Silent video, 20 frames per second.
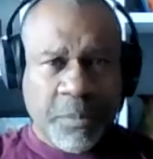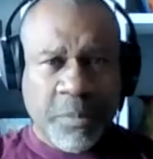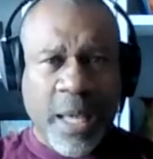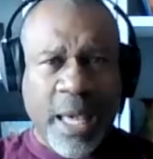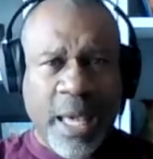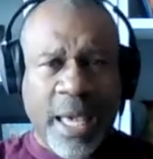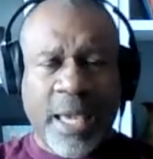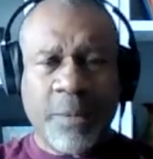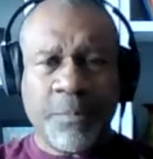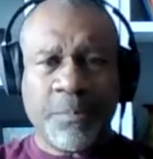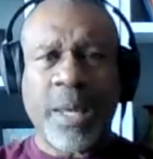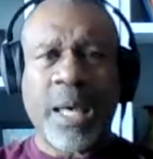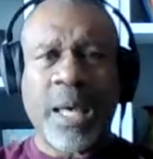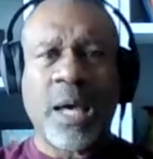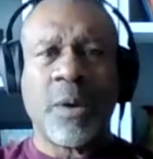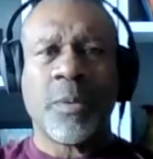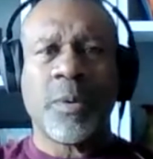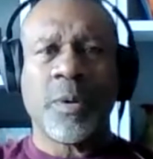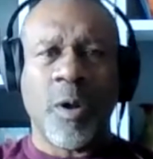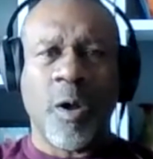
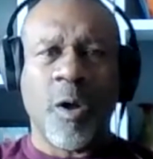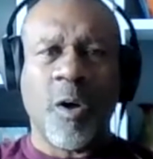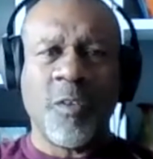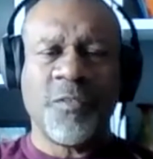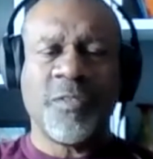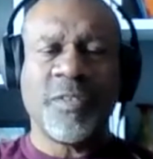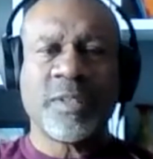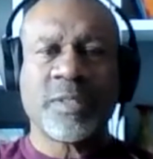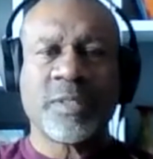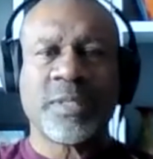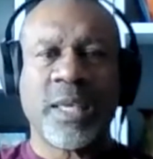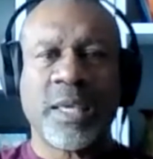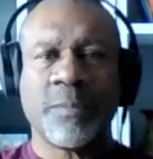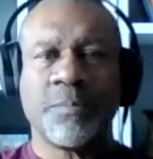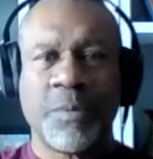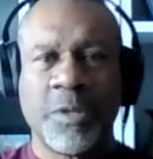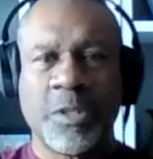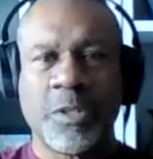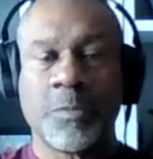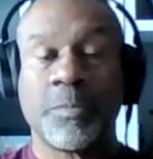high-powered offense
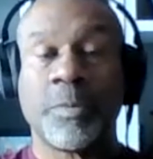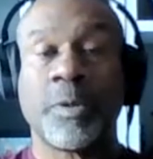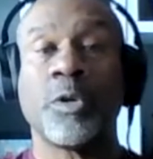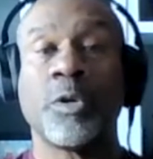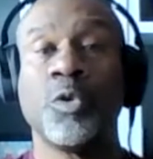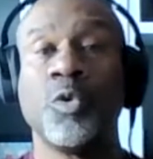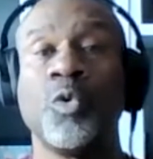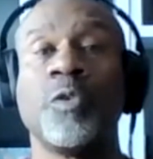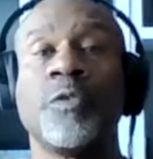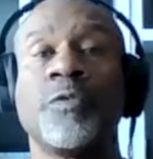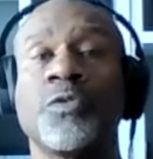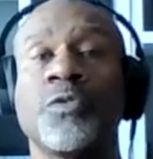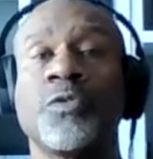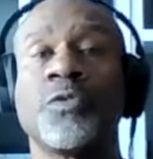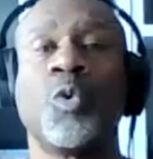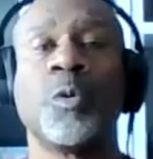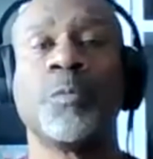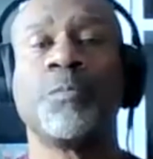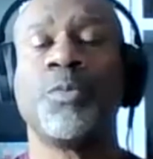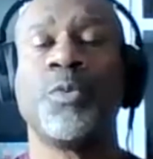like Pittsburgh, who have
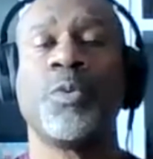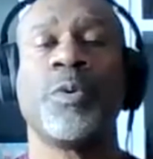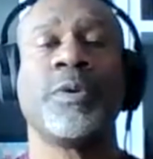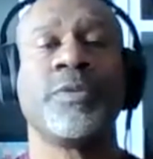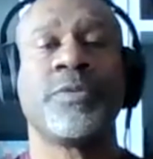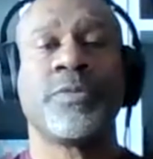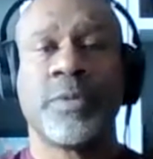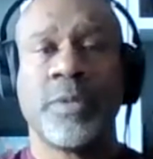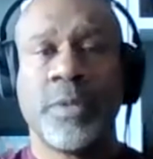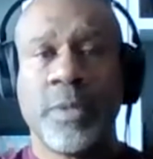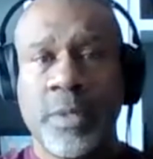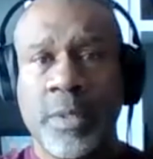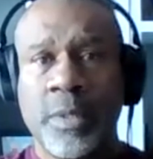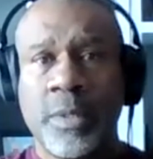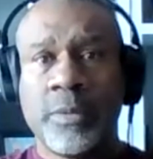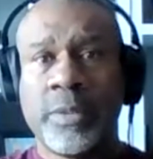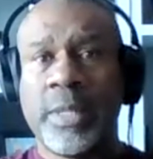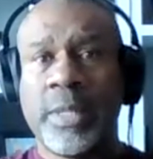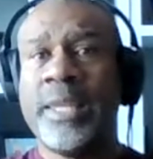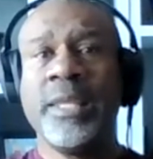scored points,
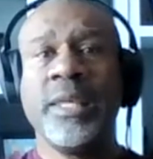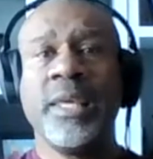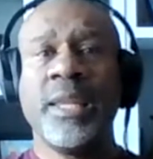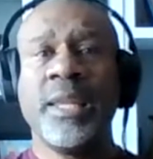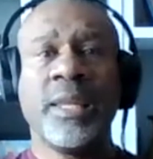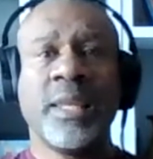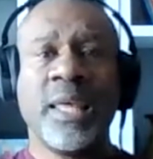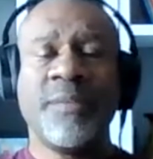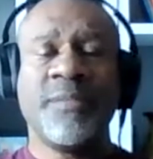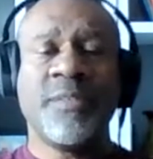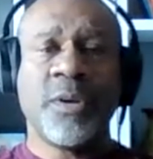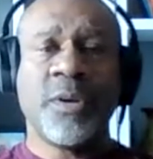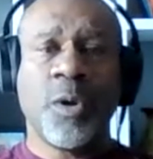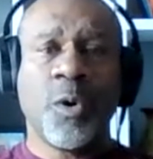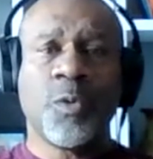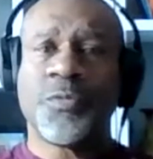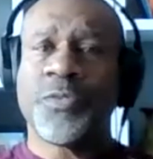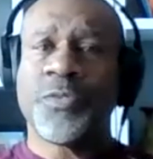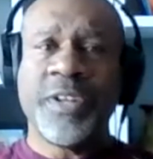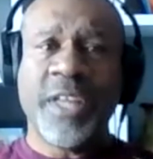they didn't get
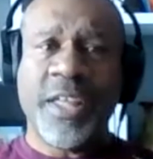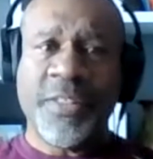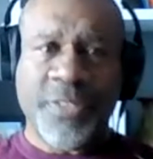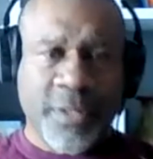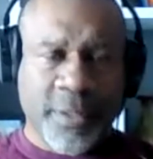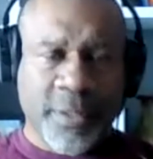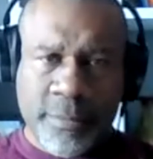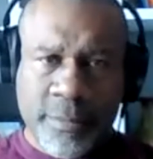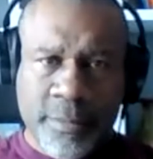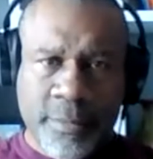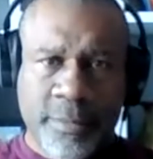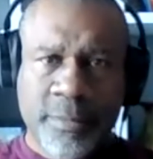11-0 for nothing.